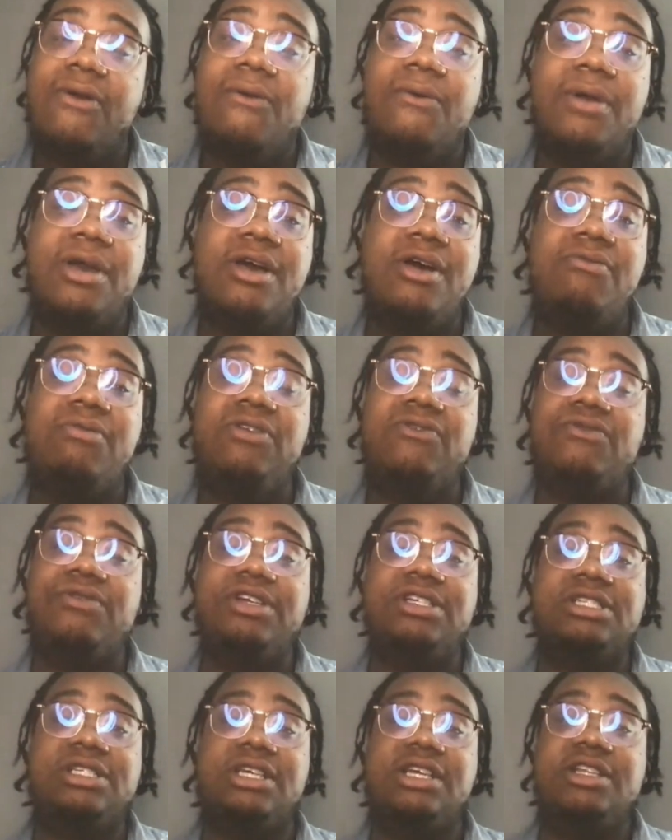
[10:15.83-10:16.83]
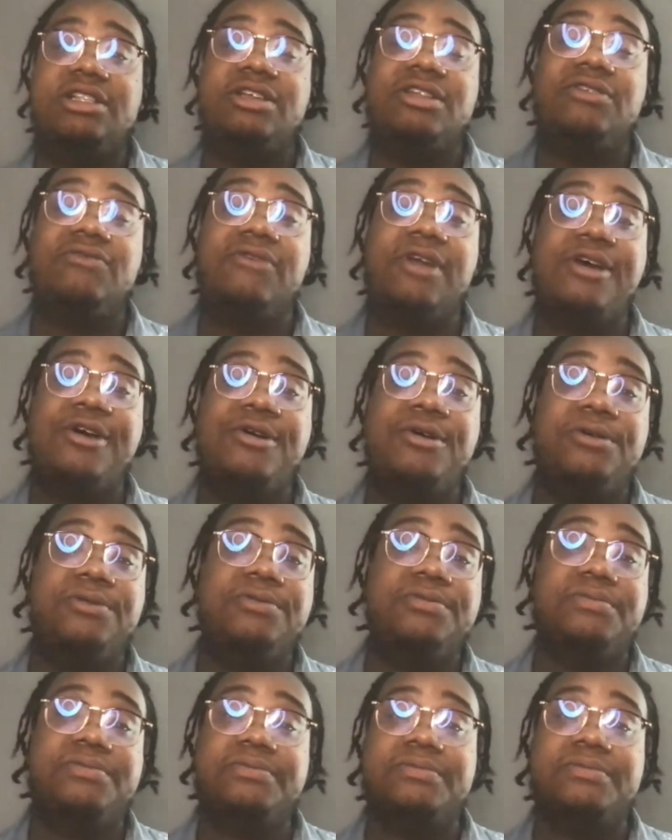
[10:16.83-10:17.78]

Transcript: Well, we've reached the end of the road,